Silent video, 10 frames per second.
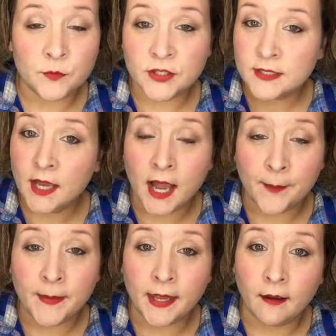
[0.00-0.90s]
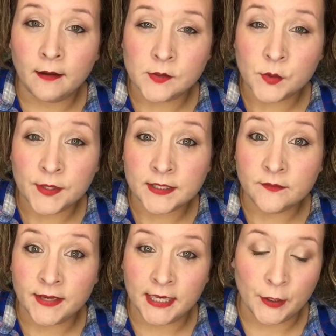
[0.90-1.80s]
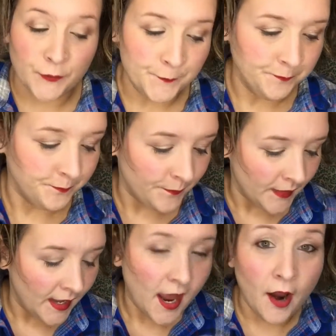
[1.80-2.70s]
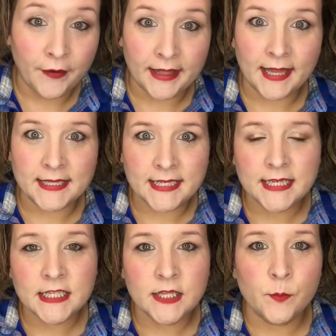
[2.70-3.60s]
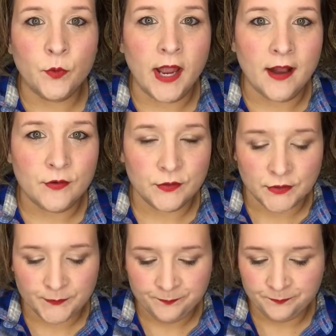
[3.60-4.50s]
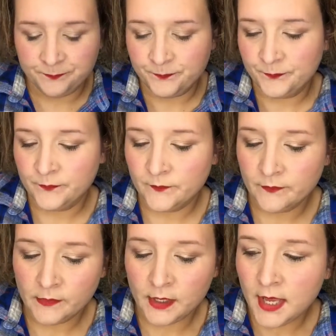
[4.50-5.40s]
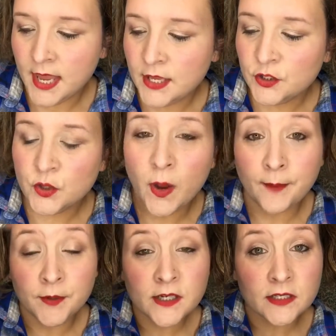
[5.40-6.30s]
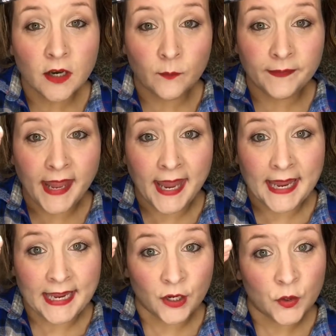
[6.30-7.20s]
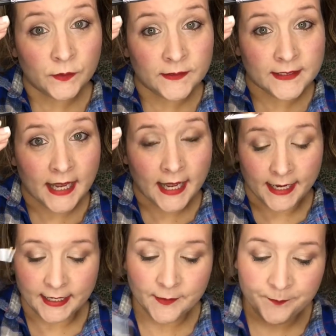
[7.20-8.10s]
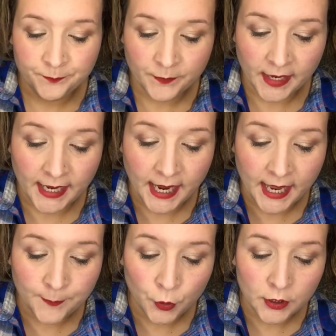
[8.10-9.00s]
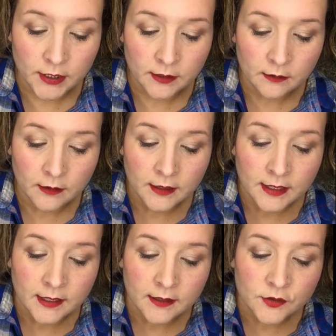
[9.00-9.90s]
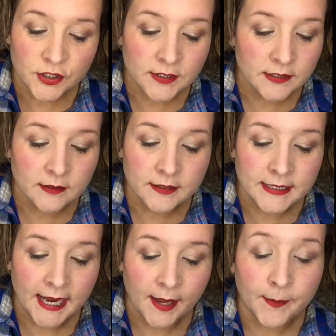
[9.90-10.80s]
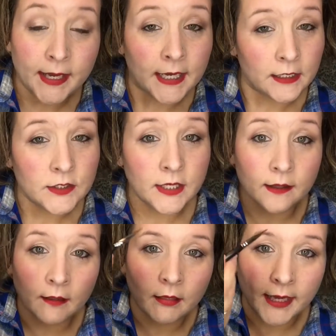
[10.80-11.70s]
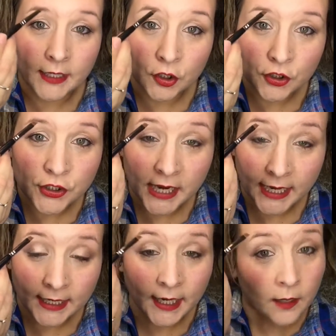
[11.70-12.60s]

Just comment under this video. All right, let's get to the brows. So I'm going to start with that angled side, and I'm going to just dab it into the lighter shade.